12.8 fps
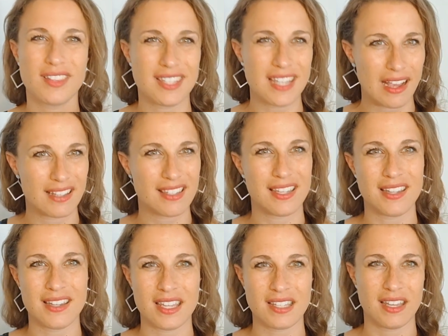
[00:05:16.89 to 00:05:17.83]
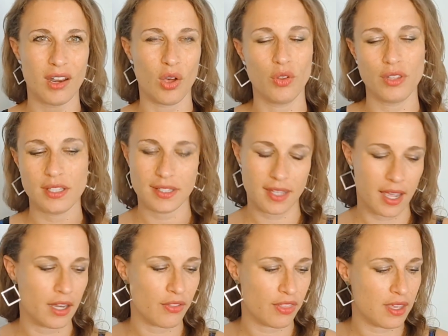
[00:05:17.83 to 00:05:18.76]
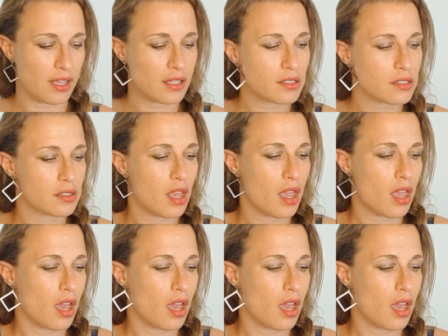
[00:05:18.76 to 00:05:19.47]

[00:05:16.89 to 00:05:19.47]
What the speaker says: taxes and all these kind of things,